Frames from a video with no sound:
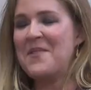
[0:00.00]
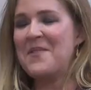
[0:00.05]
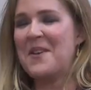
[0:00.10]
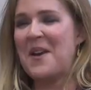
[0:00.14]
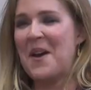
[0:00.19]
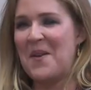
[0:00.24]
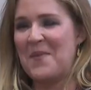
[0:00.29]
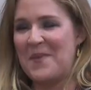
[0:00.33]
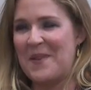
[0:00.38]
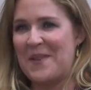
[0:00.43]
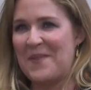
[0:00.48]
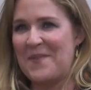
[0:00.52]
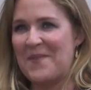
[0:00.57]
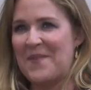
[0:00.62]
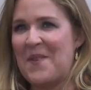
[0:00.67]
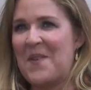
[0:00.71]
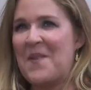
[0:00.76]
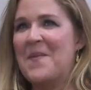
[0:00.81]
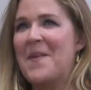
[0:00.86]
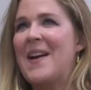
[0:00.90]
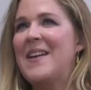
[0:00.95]
where you're coming
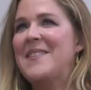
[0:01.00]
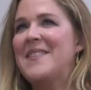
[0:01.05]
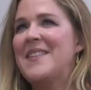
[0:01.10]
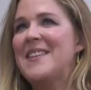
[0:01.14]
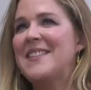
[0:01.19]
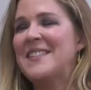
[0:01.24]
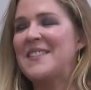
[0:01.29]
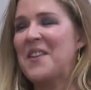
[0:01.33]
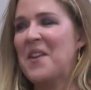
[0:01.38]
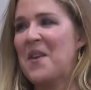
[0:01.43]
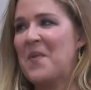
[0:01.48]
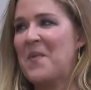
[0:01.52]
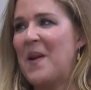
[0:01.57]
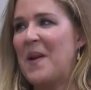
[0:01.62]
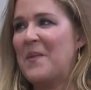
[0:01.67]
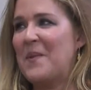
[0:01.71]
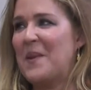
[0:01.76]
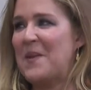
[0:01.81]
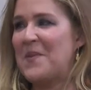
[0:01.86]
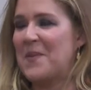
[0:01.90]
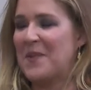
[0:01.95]
from, and there's no
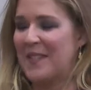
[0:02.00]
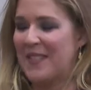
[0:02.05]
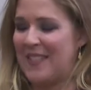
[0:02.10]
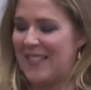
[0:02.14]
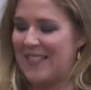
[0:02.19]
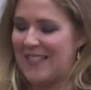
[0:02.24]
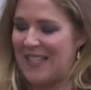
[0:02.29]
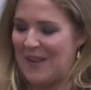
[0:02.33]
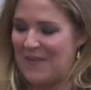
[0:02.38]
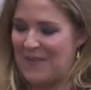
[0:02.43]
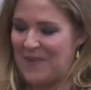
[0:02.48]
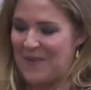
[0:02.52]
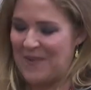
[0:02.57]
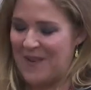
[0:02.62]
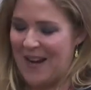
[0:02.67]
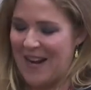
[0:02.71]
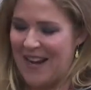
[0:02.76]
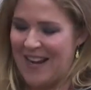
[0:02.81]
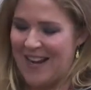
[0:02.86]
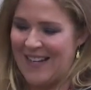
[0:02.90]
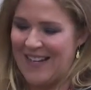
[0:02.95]
way we'd want to
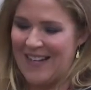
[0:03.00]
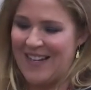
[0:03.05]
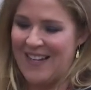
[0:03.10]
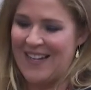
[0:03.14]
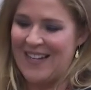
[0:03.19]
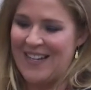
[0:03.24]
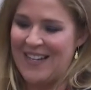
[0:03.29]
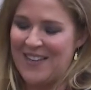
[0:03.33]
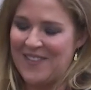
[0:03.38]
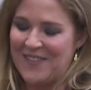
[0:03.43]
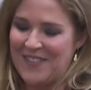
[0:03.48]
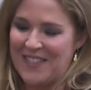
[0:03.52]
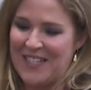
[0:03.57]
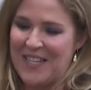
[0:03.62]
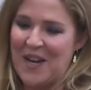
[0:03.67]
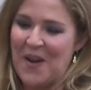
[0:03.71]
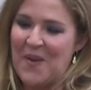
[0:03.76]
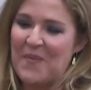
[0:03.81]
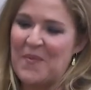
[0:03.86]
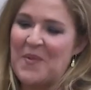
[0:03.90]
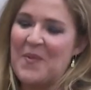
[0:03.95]
separate a
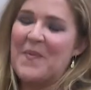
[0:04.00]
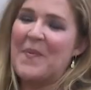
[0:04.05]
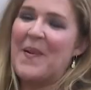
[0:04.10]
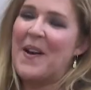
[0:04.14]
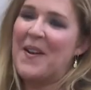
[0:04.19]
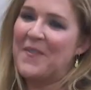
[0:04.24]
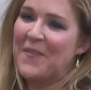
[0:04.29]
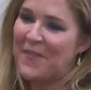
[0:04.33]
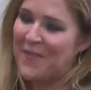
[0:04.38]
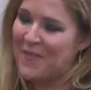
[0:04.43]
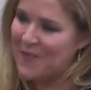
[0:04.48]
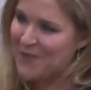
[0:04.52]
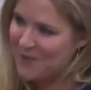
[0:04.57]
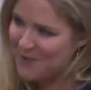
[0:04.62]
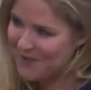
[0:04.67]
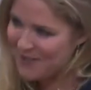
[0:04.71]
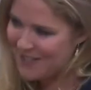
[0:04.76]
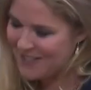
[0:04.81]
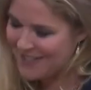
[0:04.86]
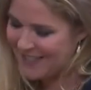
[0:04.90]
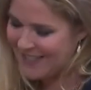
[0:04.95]
loving couple. But
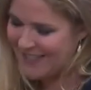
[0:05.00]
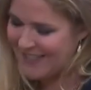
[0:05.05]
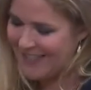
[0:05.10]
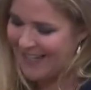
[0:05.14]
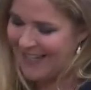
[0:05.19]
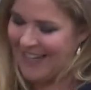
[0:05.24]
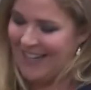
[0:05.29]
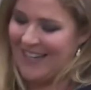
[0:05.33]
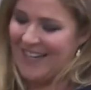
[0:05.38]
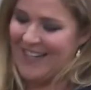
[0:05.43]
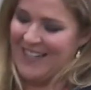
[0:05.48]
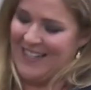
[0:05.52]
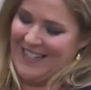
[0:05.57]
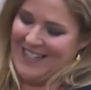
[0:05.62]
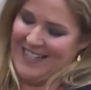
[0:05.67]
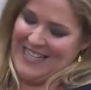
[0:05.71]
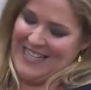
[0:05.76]
unfortunately,